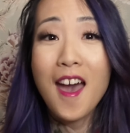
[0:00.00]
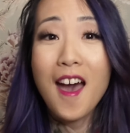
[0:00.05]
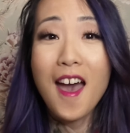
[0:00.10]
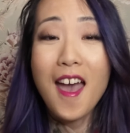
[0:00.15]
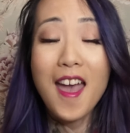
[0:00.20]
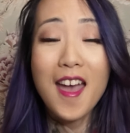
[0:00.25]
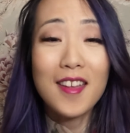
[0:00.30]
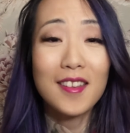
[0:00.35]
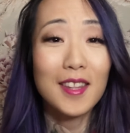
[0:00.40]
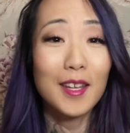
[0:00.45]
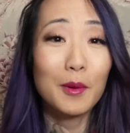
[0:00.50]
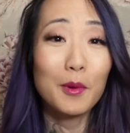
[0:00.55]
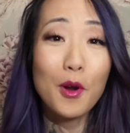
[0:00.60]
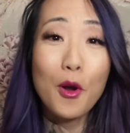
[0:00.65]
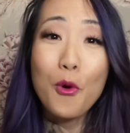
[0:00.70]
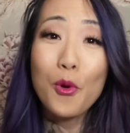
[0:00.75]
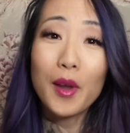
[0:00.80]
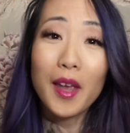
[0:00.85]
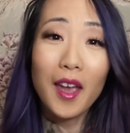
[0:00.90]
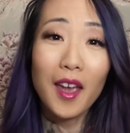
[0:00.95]
And they were
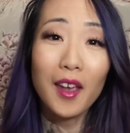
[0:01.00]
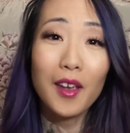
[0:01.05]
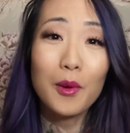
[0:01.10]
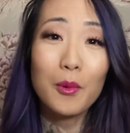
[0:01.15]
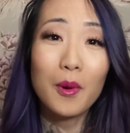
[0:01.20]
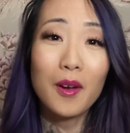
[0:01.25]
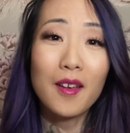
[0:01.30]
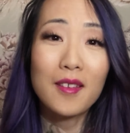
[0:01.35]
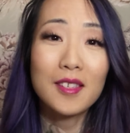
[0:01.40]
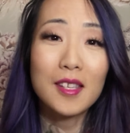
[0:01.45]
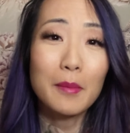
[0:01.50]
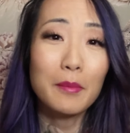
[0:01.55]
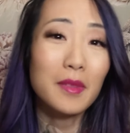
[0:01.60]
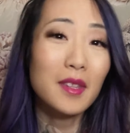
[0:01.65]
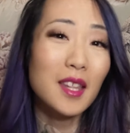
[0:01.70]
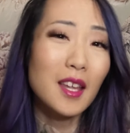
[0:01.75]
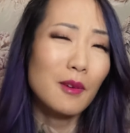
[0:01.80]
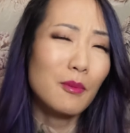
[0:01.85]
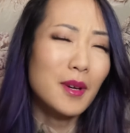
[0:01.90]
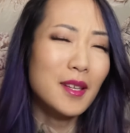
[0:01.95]
okay with
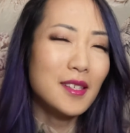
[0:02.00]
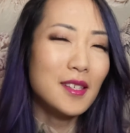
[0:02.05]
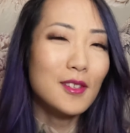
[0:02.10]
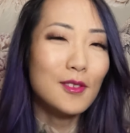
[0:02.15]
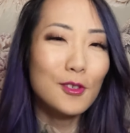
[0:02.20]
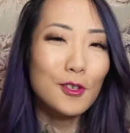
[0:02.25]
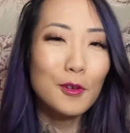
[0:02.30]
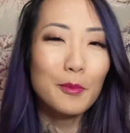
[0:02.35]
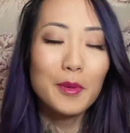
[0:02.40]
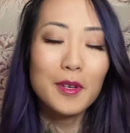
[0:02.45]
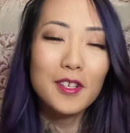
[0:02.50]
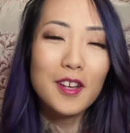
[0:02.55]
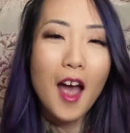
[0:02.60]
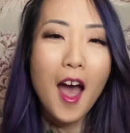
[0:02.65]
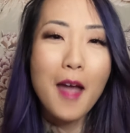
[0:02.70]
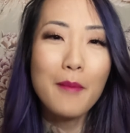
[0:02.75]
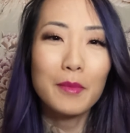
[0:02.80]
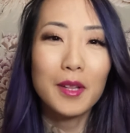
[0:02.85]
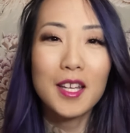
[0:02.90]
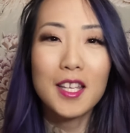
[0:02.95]
something that wasn't super
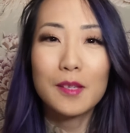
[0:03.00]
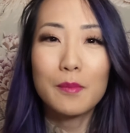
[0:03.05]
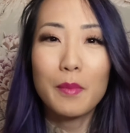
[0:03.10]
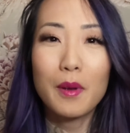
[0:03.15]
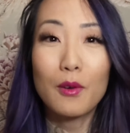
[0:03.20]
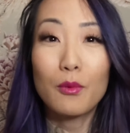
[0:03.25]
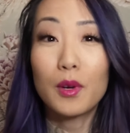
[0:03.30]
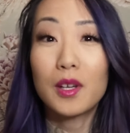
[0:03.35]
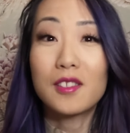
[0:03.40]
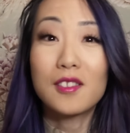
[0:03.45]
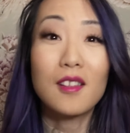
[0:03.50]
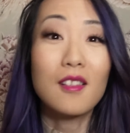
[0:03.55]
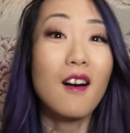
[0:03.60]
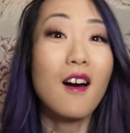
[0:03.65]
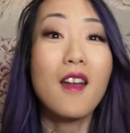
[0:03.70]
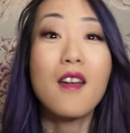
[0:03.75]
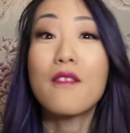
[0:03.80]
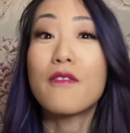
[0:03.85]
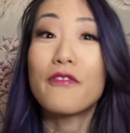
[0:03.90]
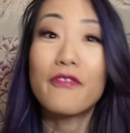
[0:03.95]
timeless, but was a
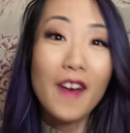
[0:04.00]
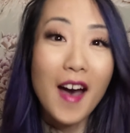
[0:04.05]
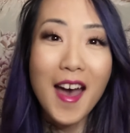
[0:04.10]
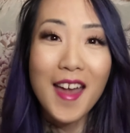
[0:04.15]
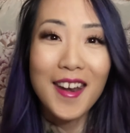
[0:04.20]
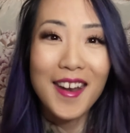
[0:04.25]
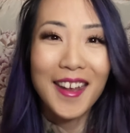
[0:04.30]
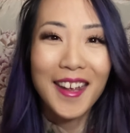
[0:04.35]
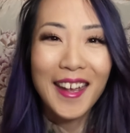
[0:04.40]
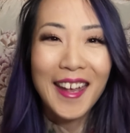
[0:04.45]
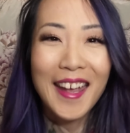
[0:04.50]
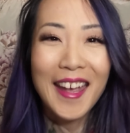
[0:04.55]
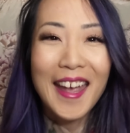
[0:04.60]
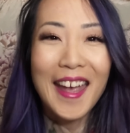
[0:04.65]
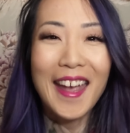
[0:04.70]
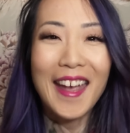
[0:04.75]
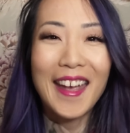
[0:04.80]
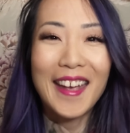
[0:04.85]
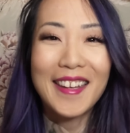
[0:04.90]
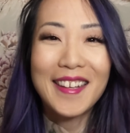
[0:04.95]
lot of fun.
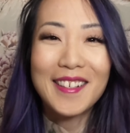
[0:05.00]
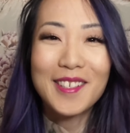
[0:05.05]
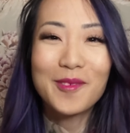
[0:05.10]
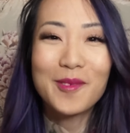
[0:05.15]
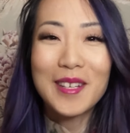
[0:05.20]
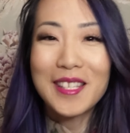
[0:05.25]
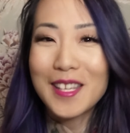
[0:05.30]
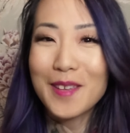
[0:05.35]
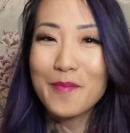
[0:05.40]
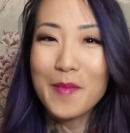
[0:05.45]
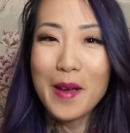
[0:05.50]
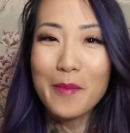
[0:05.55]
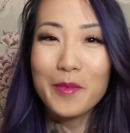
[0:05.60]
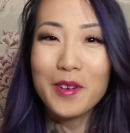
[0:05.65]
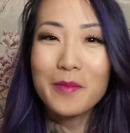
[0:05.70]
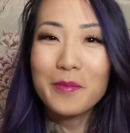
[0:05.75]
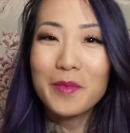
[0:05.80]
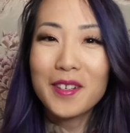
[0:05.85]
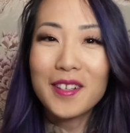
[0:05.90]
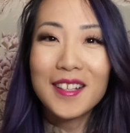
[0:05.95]
And was it
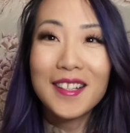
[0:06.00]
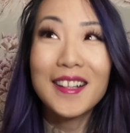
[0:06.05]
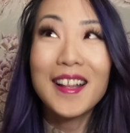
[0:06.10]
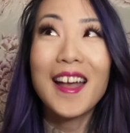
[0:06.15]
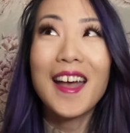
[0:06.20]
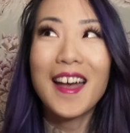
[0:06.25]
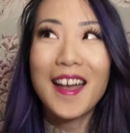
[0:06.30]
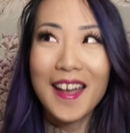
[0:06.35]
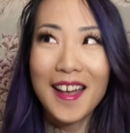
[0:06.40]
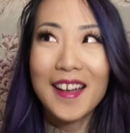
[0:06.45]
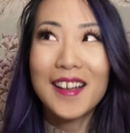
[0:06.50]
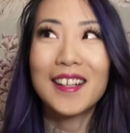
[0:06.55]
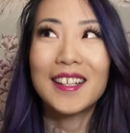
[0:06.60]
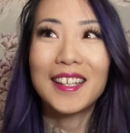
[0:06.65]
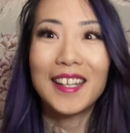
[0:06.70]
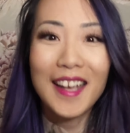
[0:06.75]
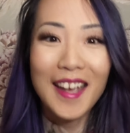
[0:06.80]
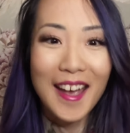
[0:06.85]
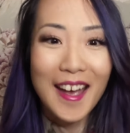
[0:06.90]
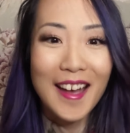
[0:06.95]
memorable? Hell
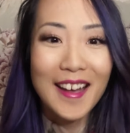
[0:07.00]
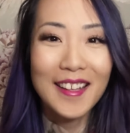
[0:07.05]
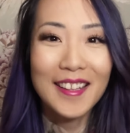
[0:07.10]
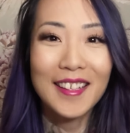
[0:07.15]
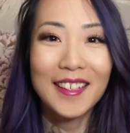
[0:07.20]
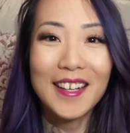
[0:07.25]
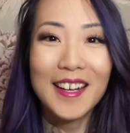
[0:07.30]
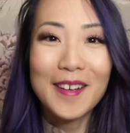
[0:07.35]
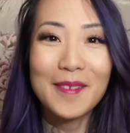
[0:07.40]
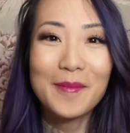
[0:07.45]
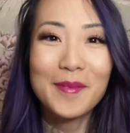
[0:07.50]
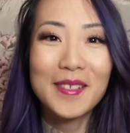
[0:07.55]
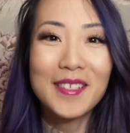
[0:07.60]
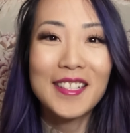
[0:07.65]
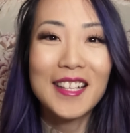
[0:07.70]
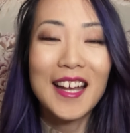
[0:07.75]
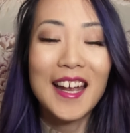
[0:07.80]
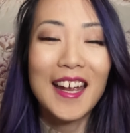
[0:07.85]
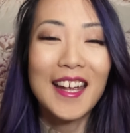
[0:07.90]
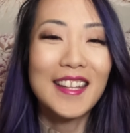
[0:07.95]
yeah, the
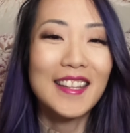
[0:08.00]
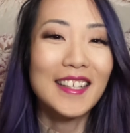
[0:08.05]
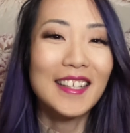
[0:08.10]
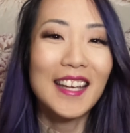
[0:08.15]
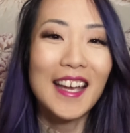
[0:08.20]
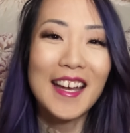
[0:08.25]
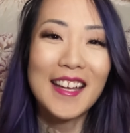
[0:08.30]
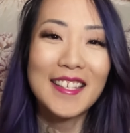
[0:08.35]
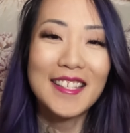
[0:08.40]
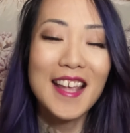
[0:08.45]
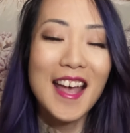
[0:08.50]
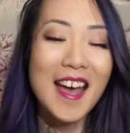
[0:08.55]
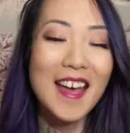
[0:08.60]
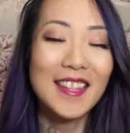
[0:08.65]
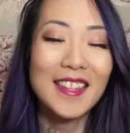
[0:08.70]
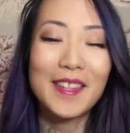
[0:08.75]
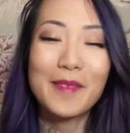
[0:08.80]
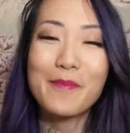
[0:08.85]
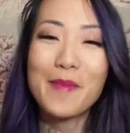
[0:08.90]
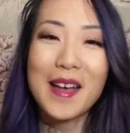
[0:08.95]
couple and the guests
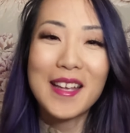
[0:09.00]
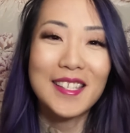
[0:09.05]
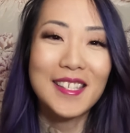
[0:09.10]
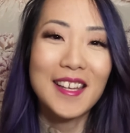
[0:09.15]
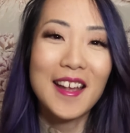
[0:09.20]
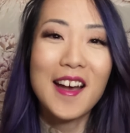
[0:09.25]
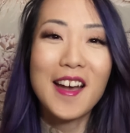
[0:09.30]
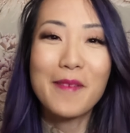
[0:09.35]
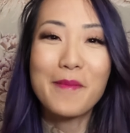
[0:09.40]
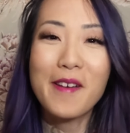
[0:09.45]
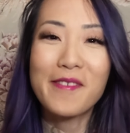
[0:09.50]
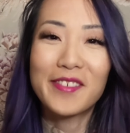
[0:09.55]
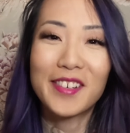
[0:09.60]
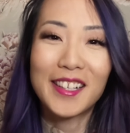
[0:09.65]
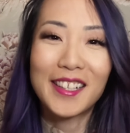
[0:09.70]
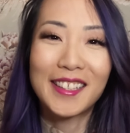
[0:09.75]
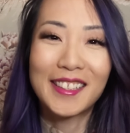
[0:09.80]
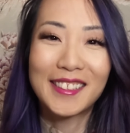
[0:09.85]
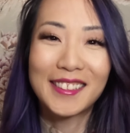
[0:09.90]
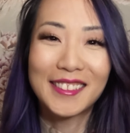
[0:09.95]
had the best time
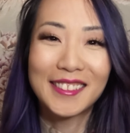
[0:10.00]
ever.